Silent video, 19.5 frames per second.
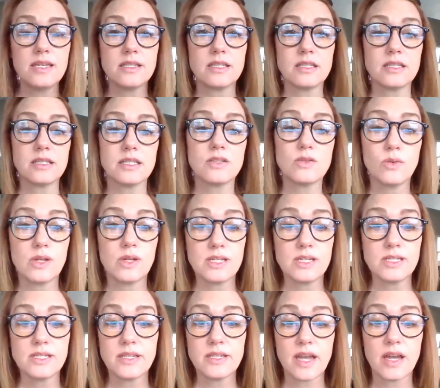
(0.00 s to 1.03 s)
is the
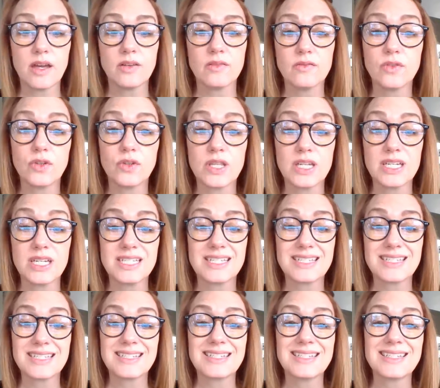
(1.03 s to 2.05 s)
twin sound for the
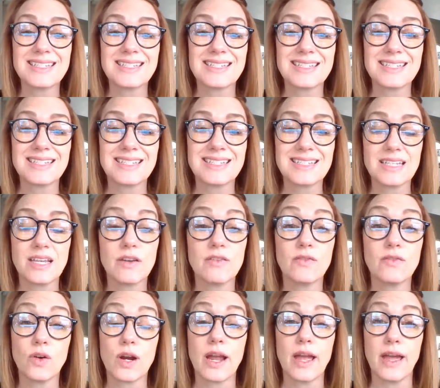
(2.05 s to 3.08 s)
S
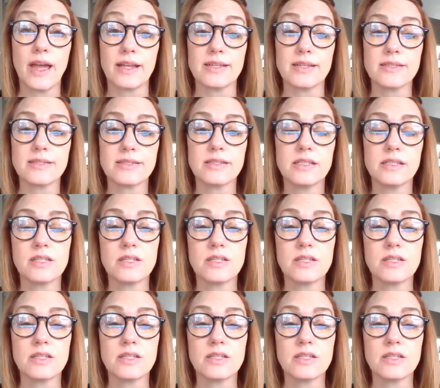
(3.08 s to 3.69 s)
for S.